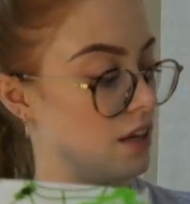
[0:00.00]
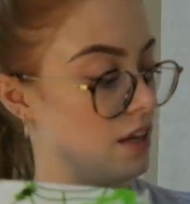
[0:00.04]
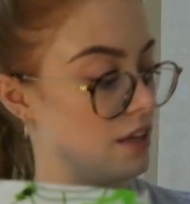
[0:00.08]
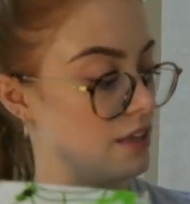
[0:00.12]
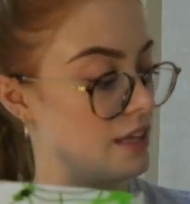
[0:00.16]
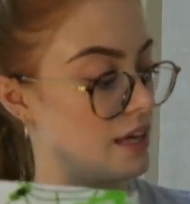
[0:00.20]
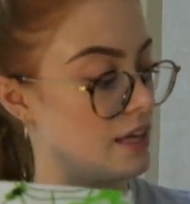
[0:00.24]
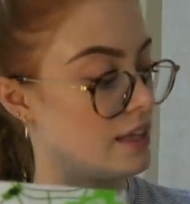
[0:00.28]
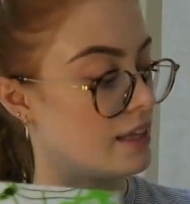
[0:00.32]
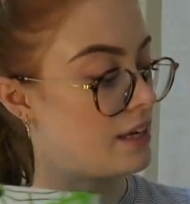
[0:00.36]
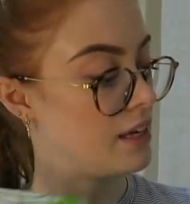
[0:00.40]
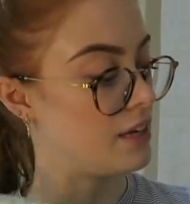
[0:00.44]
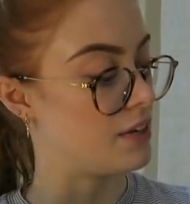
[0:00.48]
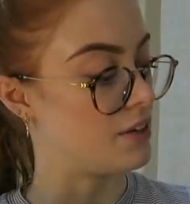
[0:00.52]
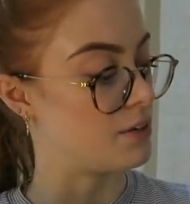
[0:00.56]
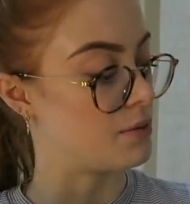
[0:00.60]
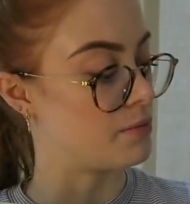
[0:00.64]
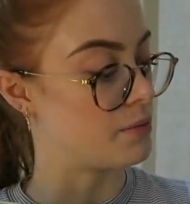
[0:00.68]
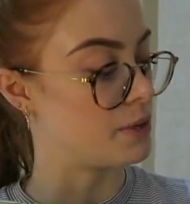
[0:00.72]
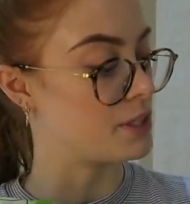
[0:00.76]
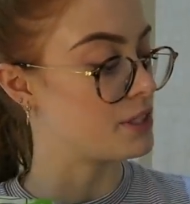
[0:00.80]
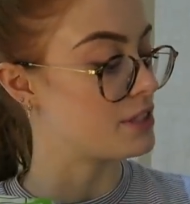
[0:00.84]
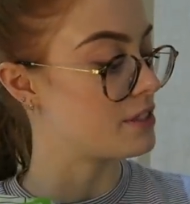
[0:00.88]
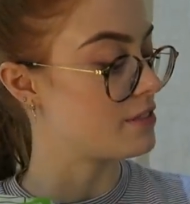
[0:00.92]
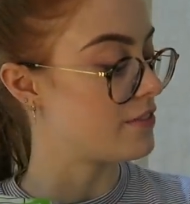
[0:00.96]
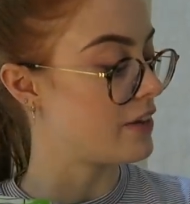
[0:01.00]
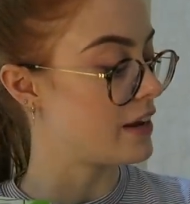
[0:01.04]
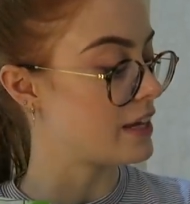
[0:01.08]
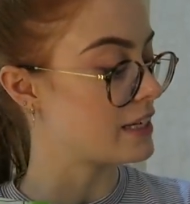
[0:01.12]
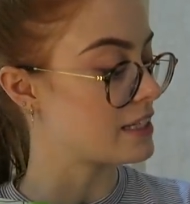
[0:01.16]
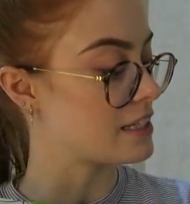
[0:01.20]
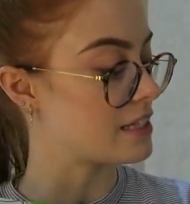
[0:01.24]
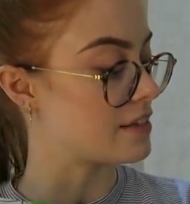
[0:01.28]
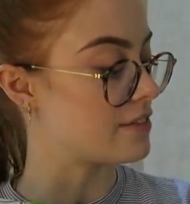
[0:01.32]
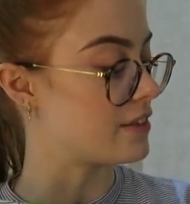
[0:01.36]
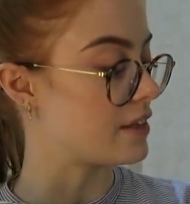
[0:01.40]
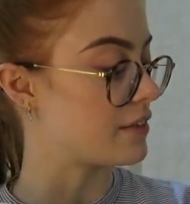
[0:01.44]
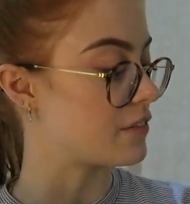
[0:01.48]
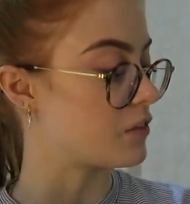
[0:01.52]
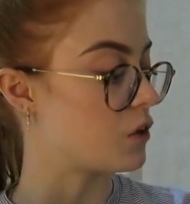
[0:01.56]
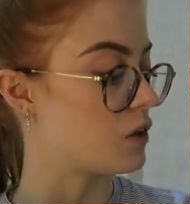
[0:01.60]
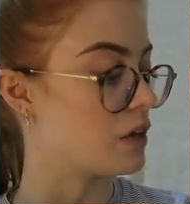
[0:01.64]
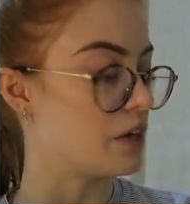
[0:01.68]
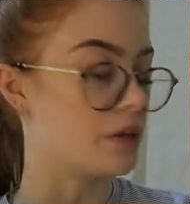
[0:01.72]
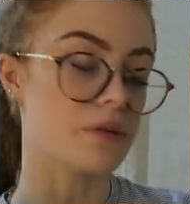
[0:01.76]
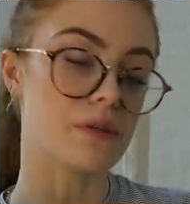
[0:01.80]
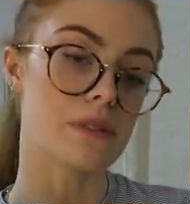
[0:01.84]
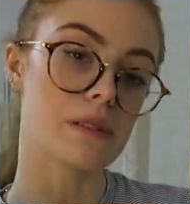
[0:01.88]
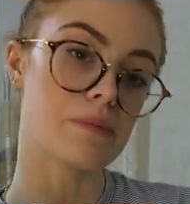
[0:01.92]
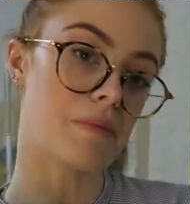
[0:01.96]
and yet they look the most effective. They've got
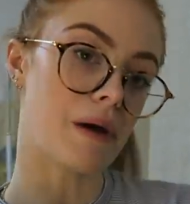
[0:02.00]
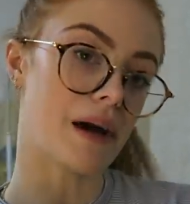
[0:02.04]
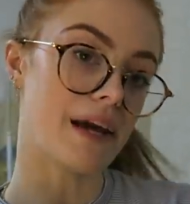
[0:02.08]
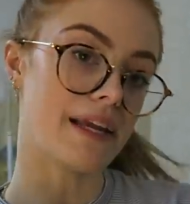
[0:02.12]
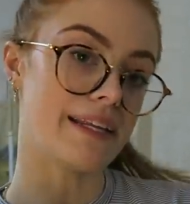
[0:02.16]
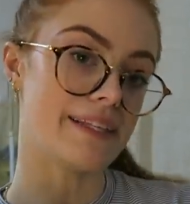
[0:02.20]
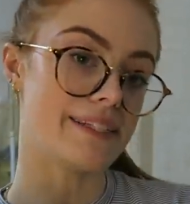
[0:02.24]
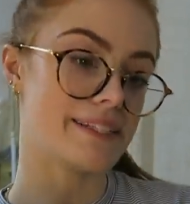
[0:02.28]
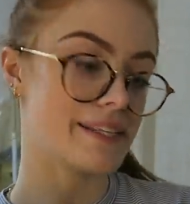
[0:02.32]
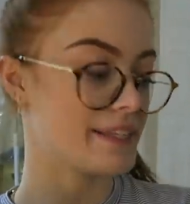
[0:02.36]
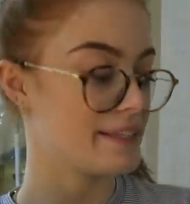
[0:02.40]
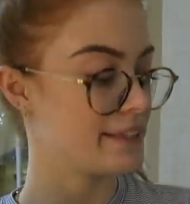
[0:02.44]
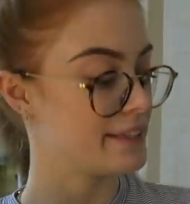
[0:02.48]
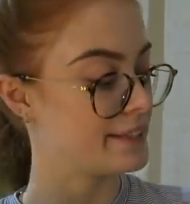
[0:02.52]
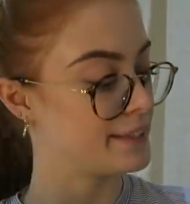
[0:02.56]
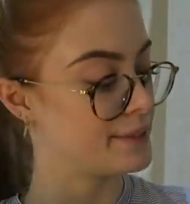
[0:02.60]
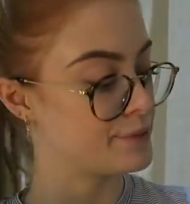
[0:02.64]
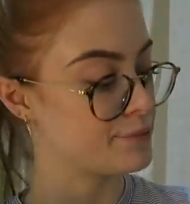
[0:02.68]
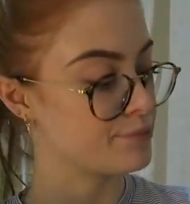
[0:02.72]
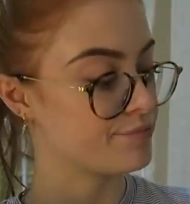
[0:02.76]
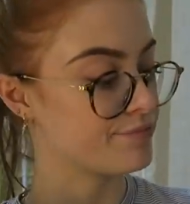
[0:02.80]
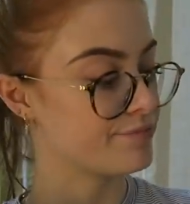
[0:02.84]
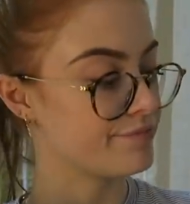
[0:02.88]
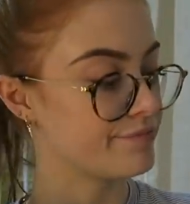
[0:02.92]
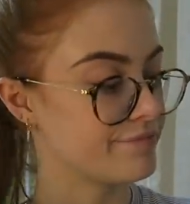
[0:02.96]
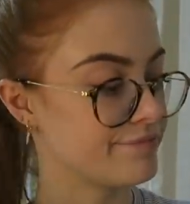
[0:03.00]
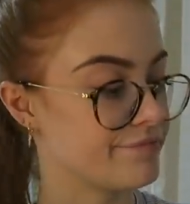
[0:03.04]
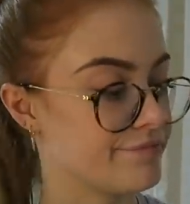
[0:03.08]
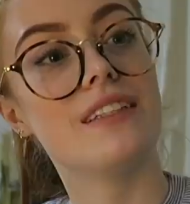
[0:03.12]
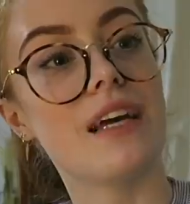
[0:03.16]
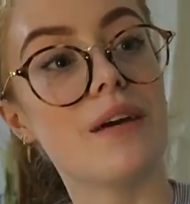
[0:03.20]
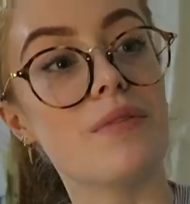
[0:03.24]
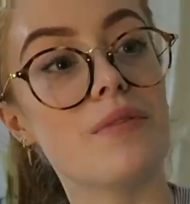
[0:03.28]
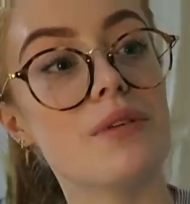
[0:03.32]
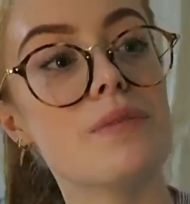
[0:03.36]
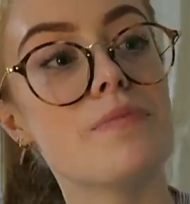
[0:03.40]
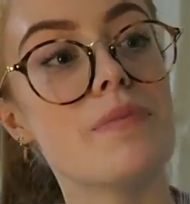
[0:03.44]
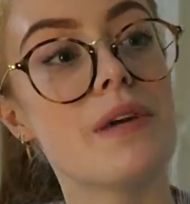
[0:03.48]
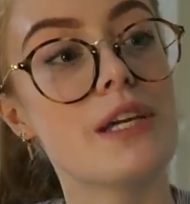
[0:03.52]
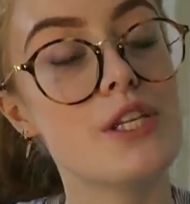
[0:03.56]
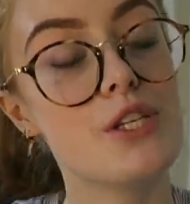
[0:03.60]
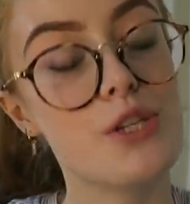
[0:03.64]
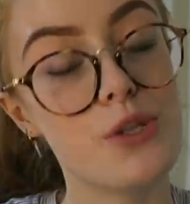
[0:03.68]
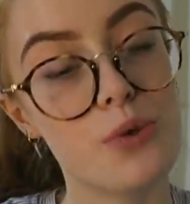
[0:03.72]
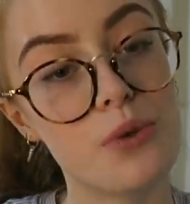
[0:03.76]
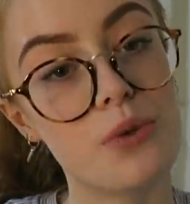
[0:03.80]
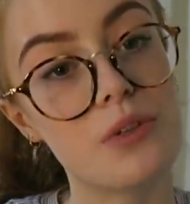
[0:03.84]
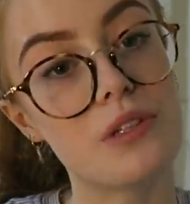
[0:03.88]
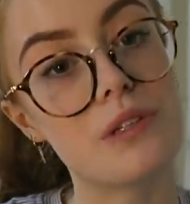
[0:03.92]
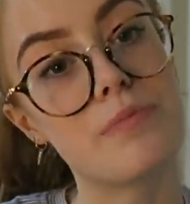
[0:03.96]
little spiders in them. That was my
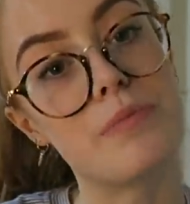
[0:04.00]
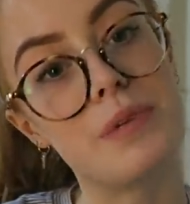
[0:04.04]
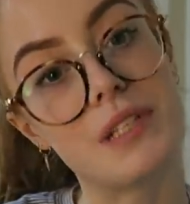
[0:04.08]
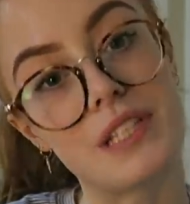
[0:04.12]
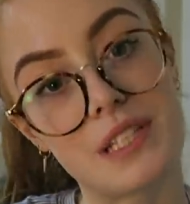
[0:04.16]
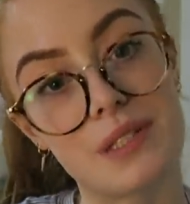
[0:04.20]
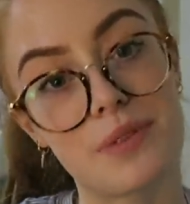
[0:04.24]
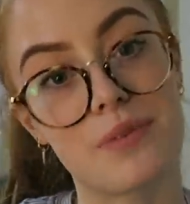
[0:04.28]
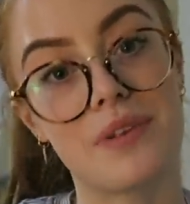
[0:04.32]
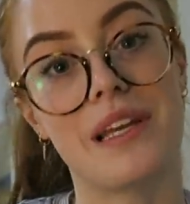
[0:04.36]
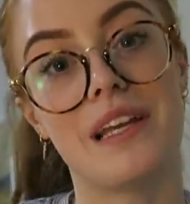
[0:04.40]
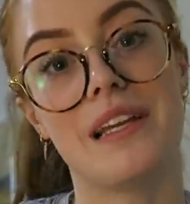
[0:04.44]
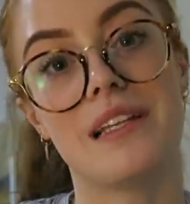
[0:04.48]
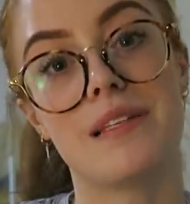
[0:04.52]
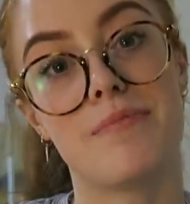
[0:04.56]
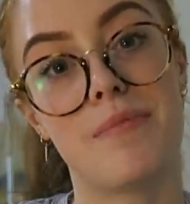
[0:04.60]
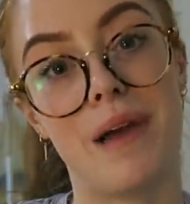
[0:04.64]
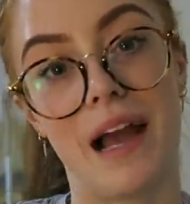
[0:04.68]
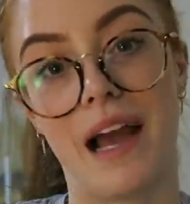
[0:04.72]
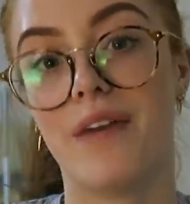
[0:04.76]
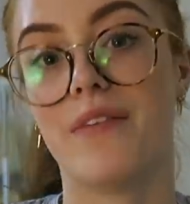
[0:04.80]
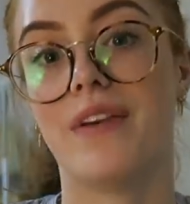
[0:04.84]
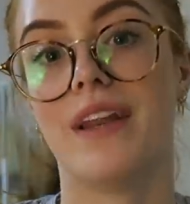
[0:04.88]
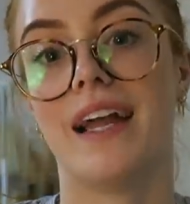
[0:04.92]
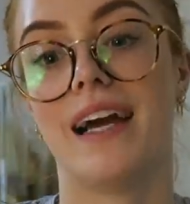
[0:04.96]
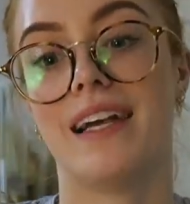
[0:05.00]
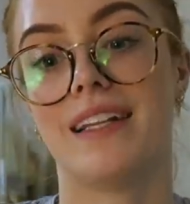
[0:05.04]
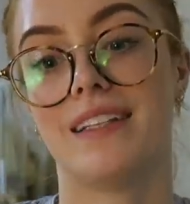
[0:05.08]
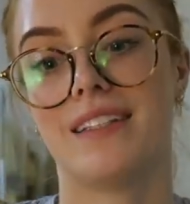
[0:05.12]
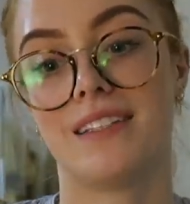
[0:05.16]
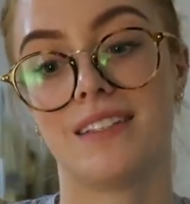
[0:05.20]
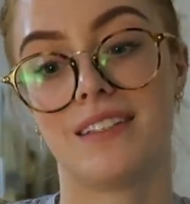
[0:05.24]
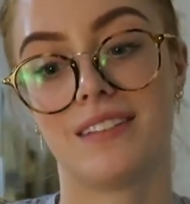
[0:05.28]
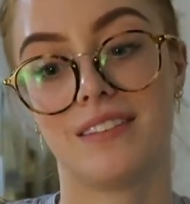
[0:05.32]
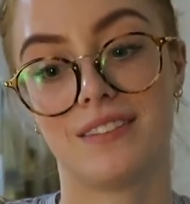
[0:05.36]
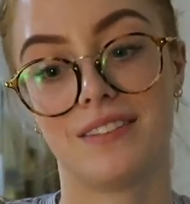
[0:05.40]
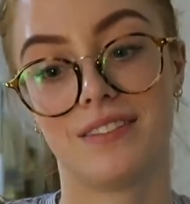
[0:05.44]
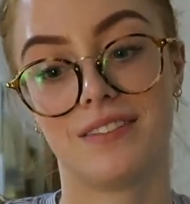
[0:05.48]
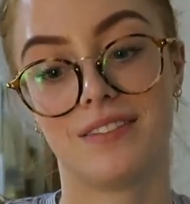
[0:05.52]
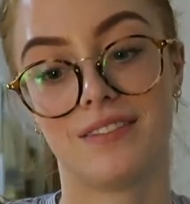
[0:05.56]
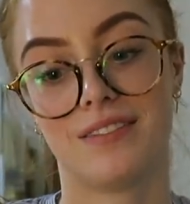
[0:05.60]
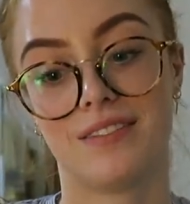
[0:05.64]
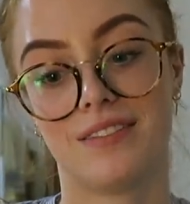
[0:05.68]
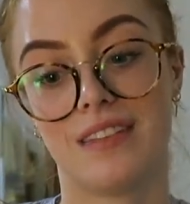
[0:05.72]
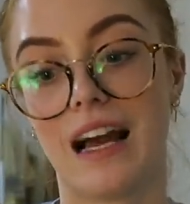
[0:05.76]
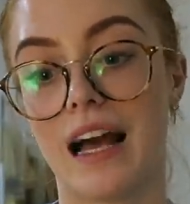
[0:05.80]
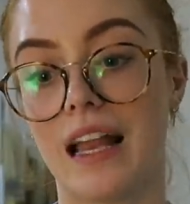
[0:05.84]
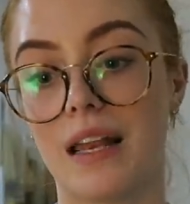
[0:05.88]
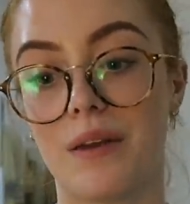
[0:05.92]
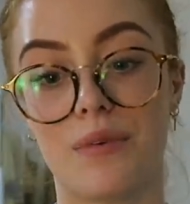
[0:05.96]
short but sweet Poundland
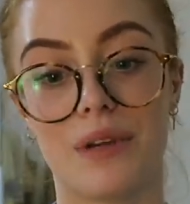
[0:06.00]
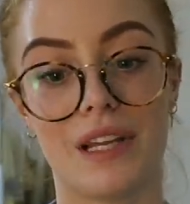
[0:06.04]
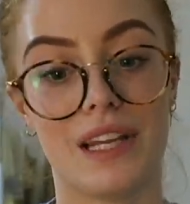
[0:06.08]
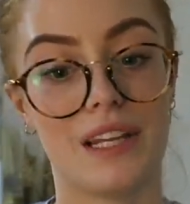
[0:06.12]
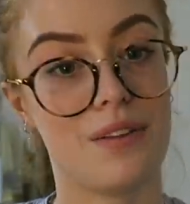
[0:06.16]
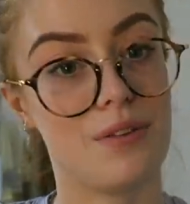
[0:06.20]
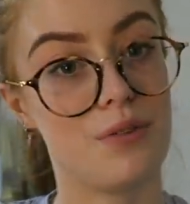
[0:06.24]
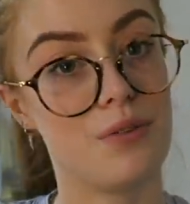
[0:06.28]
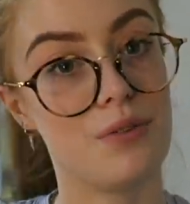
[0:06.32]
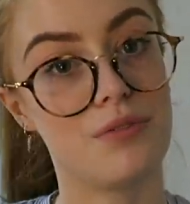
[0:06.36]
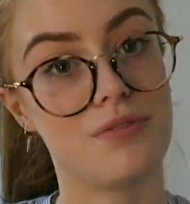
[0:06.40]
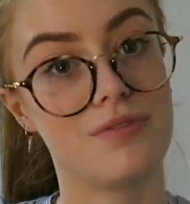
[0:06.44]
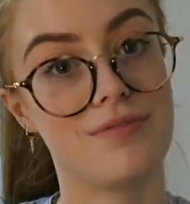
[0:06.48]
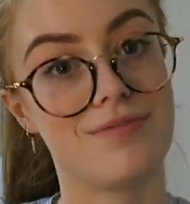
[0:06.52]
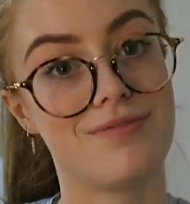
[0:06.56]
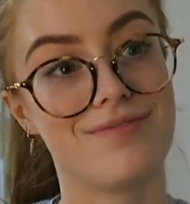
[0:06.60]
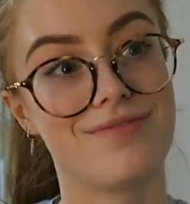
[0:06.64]
Halloween haul.